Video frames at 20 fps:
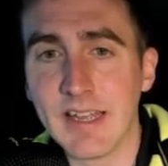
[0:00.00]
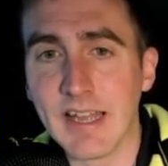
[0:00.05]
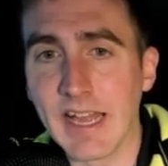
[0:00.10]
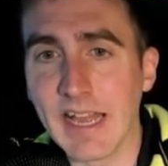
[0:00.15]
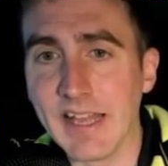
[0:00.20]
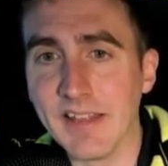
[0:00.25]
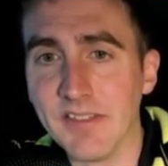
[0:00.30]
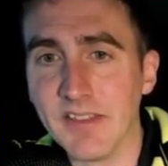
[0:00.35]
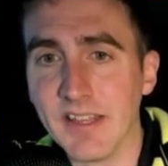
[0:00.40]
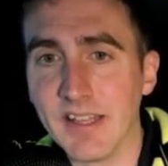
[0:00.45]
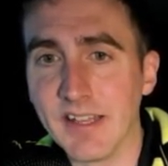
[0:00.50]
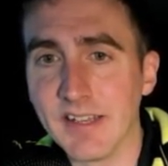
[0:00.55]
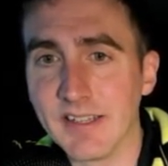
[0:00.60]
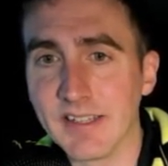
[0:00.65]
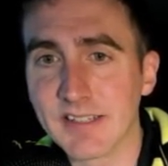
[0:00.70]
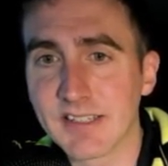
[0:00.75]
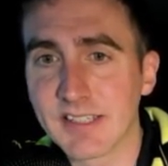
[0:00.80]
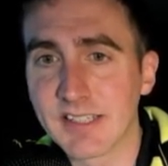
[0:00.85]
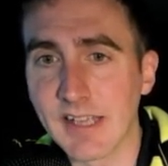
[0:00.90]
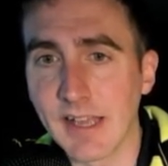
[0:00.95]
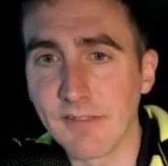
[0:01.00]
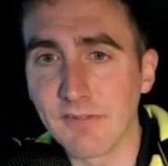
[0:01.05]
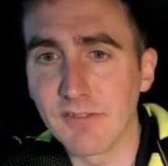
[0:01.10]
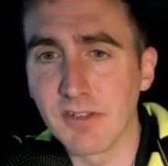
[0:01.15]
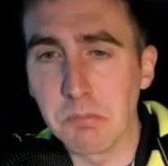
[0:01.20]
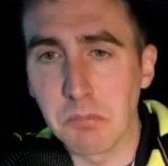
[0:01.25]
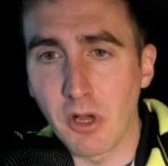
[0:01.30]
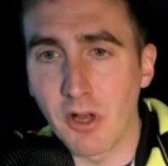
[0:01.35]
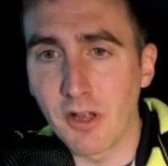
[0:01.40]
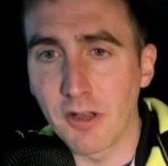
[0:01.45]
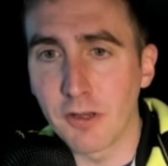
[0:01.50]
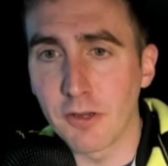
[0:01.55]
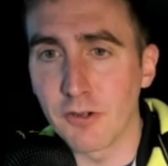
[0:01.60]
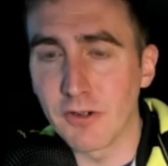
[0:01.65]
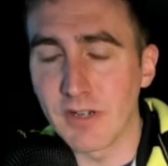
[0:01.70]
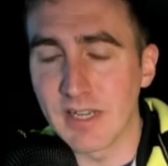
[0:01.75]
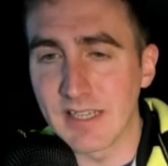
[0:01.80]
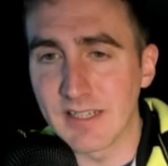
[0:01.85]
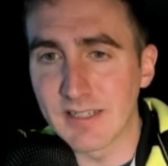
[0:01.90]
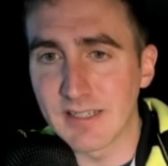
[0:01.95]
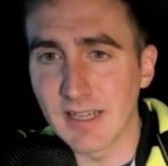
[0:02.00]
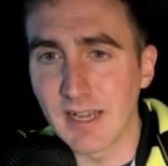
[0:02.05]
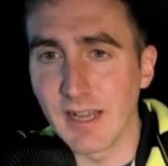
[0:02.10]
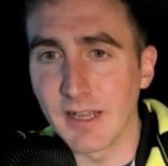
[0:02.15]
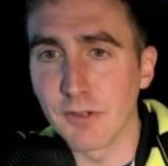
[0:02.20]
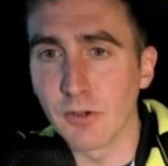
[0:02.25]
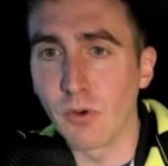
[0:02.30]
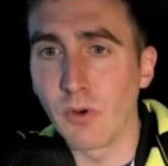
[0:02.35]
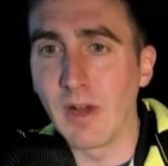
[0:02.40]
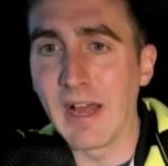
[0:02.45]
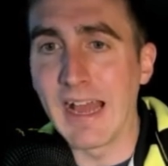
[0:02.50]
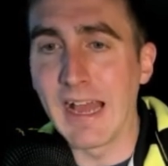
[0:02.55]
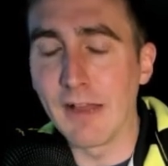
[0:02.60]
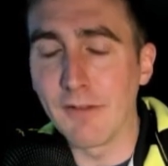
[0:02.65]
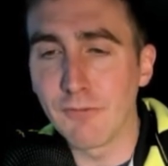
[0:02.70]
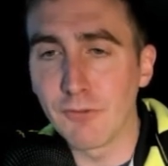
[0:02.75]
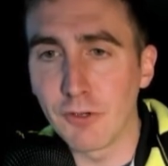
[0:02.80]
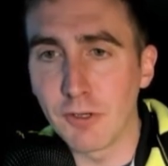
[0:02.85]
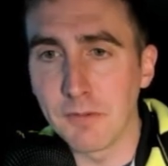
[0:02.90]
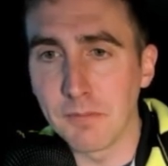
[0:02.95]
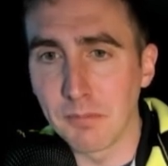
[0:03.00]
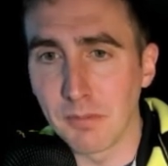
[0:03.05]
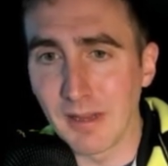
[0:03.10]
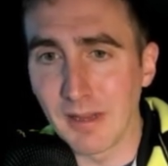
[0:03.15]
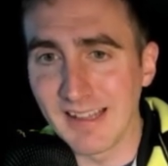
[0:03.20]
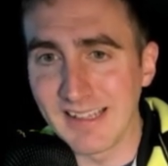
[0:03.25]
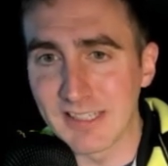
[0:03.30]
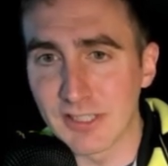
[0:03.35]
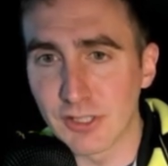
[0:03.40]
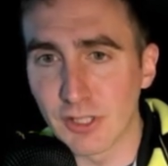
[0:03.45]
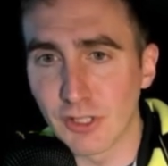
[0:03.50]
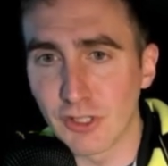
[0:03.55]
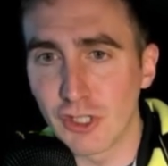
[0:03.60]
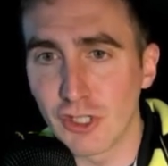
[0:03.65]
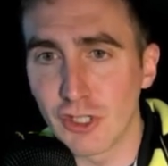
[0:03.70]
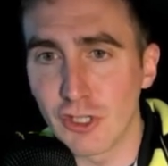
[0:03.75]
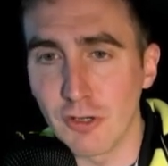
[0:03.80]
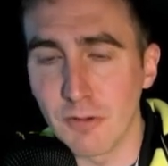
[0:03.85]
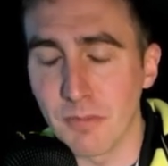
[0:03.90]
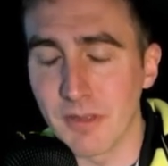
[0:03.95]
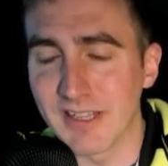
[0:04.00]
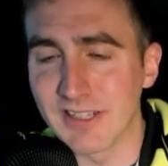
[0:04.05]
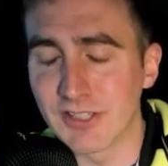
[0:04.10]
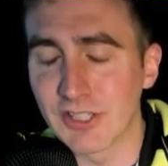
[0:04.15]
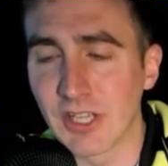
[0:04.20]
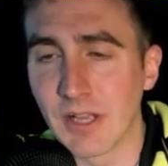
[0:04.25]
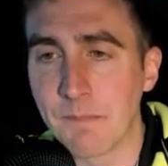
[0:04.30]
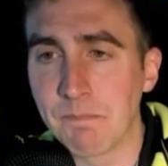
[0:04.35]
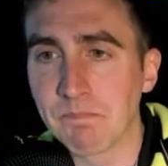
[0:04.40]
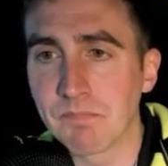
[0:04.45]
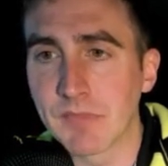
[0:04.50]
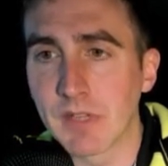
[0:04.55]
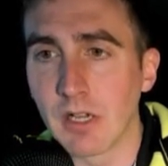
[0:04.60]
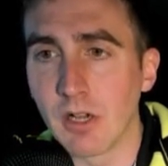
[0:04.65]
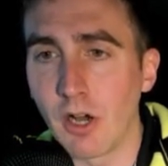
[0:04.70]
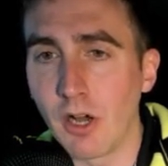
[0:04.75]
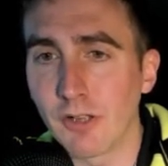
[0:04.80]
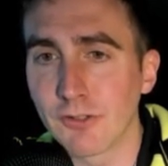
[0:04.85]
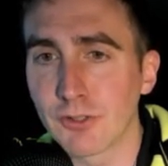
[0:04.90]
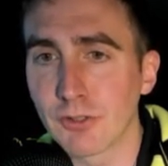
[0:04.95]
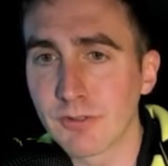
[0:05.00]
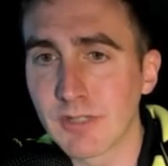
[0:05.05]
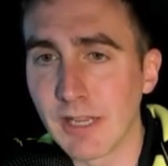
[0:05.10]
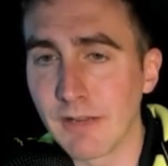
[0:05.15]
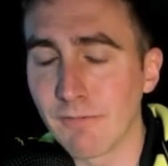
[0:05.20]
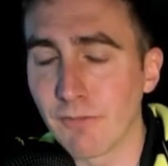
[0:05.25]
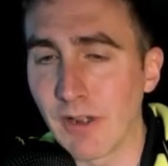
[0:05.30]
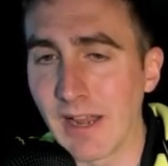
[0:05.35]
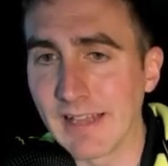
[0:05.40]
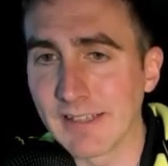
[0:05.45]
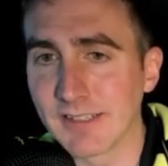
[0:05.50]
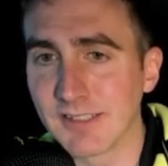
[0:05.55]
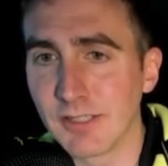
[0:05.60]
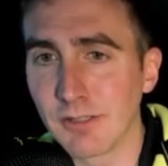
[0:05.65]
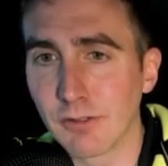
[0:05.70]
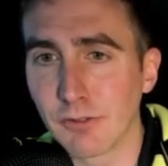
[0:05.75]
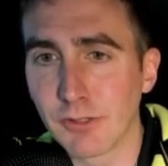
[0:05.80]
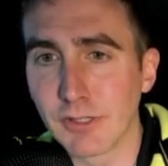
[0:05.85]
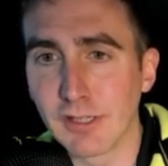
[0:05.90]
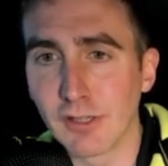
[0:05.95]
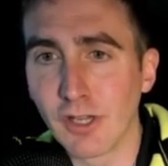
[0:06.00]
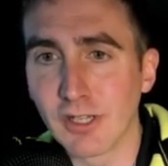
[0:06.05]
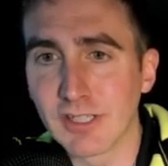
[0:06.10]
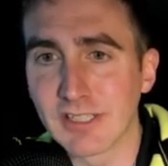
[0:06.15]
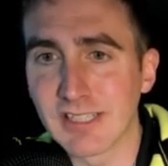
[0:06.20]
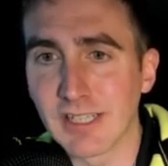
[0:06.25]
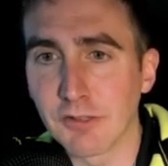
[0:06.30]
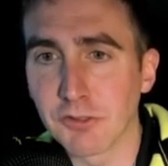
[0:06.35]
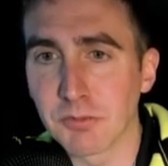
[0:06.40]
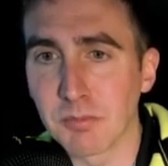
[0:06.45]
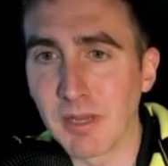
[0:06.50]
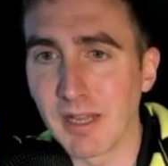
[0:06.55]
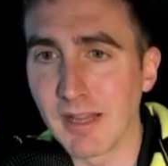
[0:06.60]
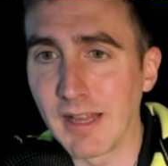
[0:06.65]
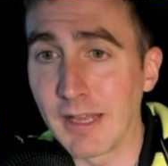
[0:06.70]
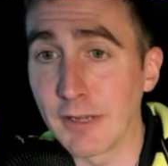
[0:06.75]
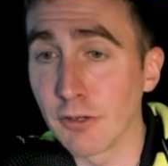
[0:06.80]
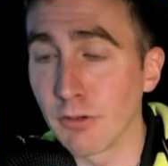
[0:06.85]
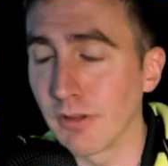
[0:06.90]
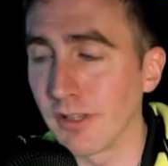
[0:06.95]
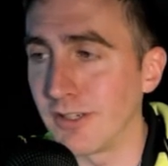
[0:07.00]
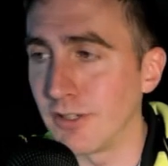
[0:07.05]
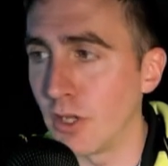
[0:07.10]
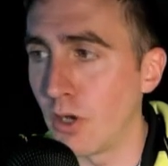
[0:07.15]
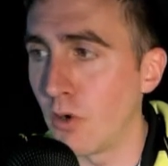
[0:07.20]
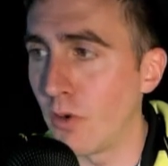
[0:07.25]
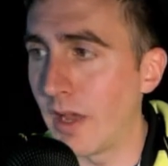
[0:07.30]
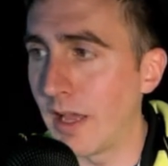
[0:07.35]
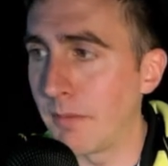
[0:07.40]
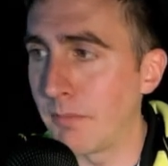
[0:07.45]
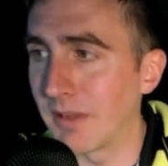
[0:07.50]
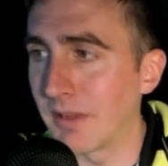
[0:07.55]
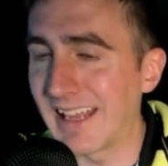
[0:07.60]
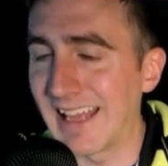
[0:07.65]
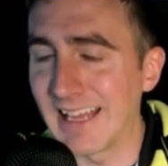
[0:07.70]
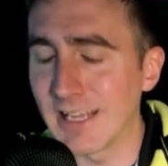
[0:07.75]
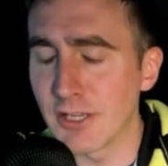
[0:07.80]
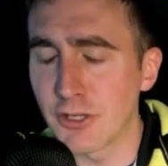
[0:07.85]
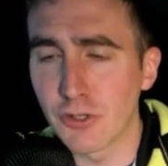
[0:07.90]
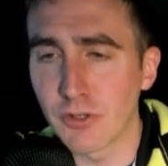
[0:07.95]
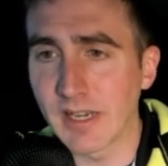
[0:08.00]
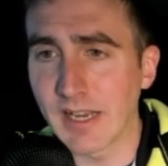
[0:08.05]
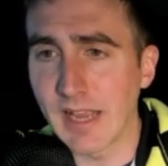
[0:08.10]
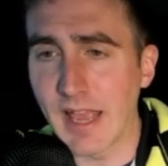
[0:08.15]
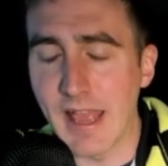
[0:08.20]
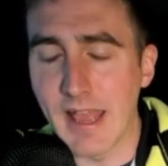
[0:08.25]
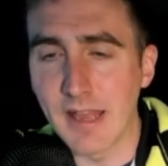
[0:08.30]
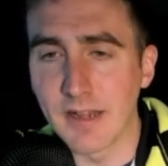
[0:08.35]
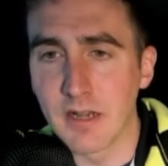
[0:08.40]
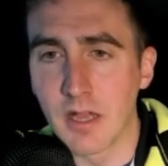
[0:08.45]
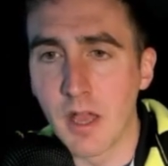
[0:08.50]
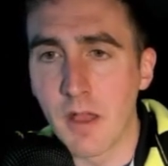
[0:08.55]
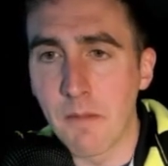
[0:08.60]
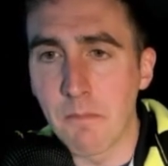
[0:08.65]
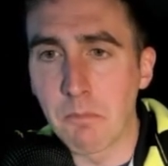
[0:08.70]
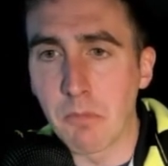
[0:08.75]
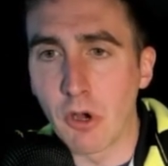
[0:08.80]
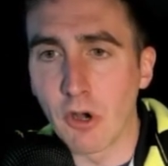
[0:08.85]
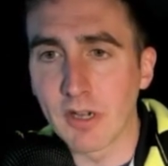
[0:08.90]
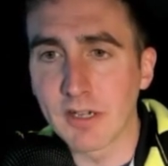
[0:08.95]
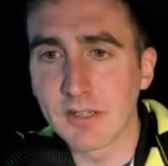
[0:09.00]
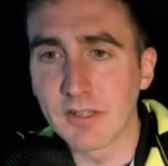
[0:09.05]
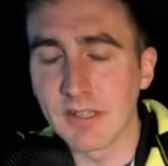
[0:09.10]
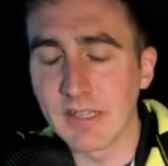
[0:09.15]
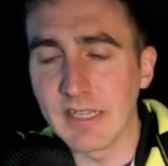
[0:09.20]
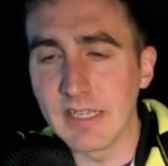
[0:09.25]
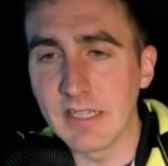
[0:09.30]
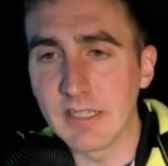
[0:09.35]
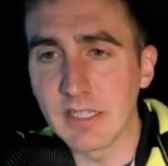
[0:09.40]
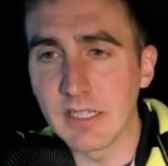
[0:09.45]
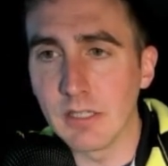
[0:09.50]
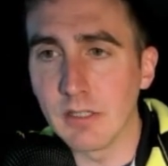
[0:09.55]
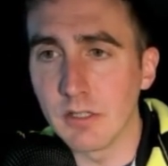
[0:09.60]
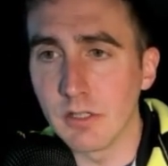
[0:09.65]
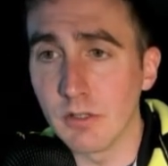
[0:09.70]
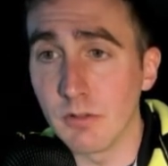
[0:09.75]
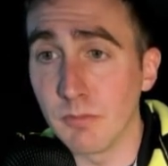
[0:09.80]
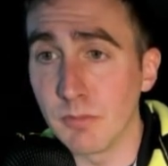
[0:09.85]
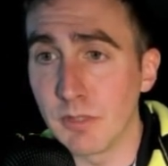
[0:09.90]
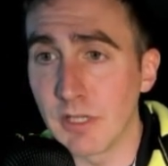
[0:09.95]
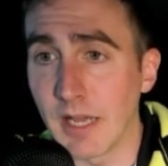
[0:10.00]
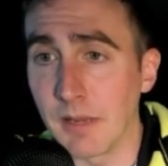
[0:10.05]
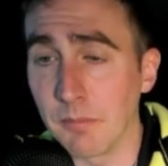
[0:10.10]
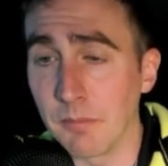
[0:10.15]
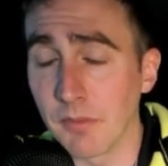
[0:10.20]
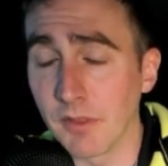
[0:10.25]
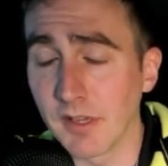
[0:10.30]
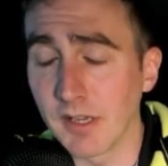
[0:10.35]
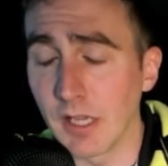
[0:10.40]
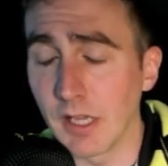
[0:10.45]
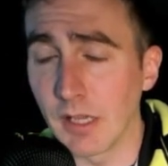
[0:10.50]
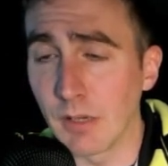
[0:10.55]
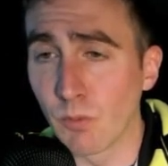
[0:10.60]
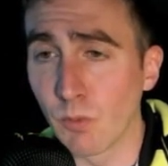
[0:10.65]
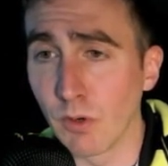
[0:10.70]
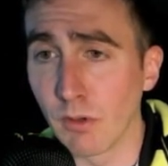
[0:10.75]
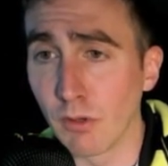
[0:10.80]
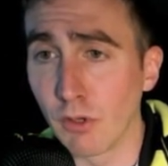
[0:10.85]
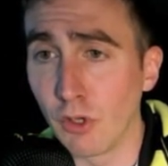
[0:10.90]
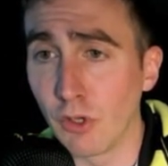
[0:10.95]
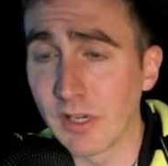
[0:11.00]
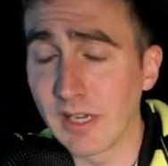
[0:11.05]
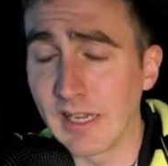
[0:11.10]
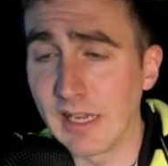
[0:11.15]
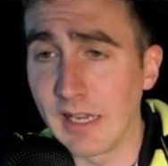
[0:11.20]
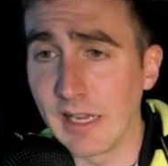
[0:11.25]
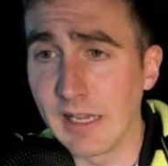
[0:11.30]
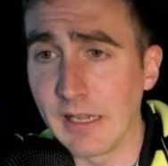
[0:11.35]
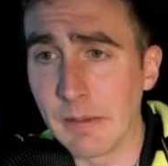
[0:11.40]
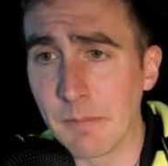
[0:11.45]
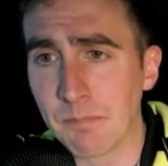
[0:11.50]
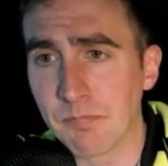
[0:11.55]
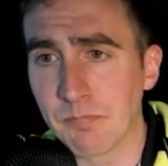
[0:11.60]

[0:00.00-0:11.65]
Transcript: And then it's safety monitor, end tidal. After you place the tube, it's also tape for axillary lung sounds bilaterally, no epigastric, and mark the ET tube depth. Again, we're looking